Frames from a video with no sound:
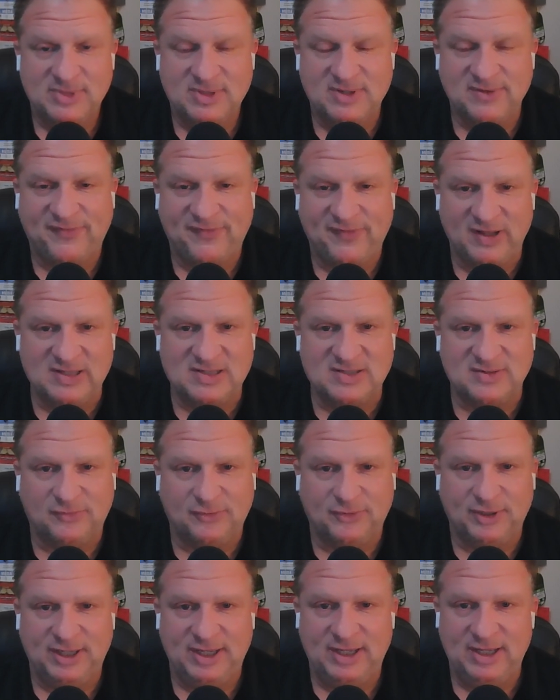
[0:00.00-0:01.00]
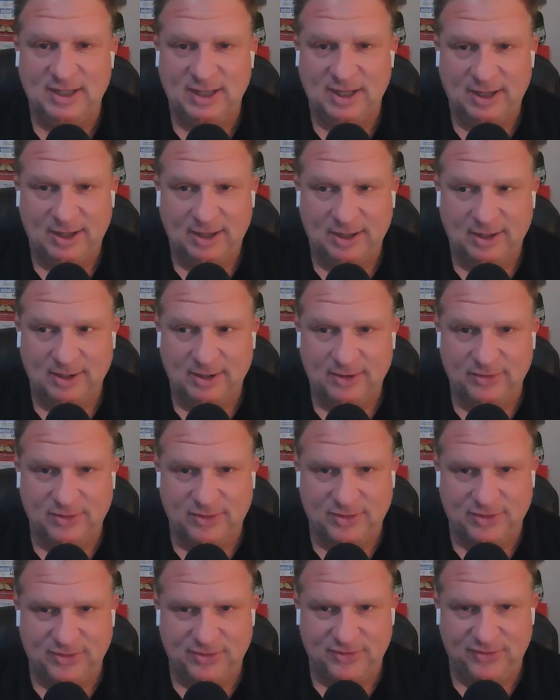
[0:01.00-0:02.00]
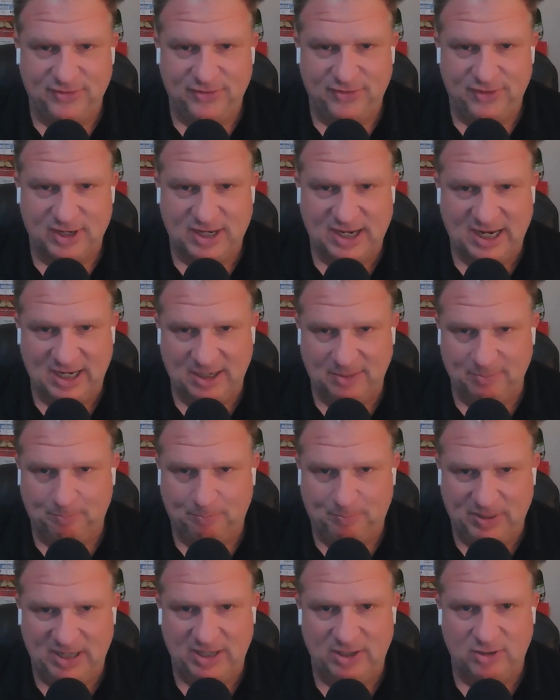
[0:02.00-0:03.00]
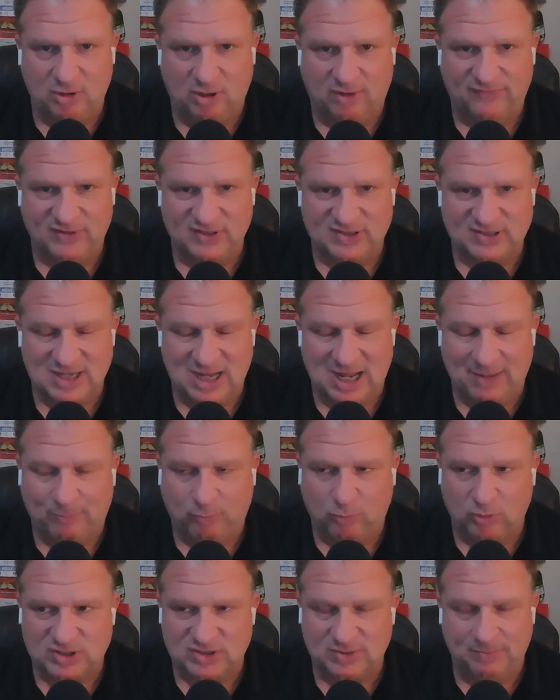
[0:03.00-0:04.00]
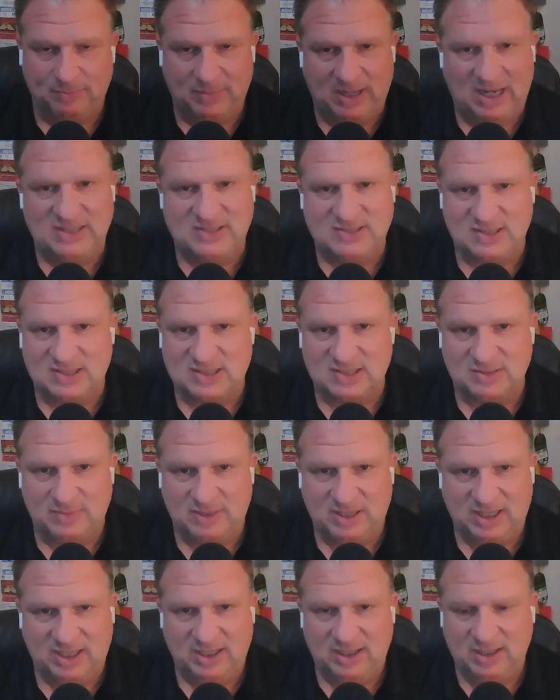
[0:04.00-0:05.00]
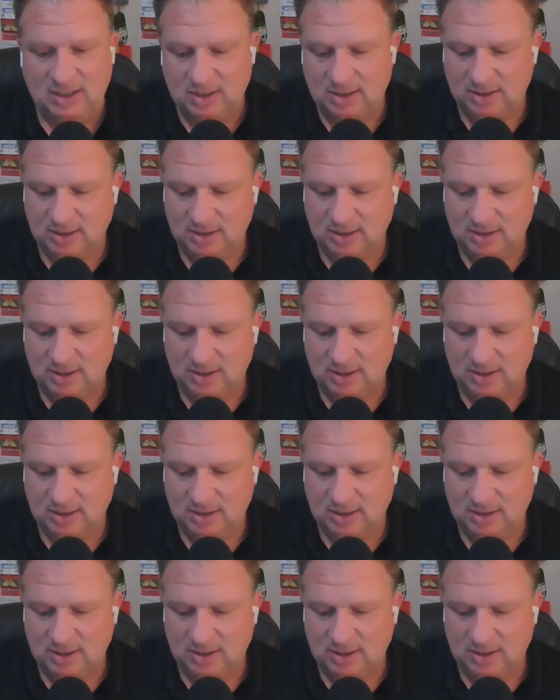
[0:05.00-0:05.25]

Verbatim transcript: Defensively, they're getting beaten off the snap. What's amazing to me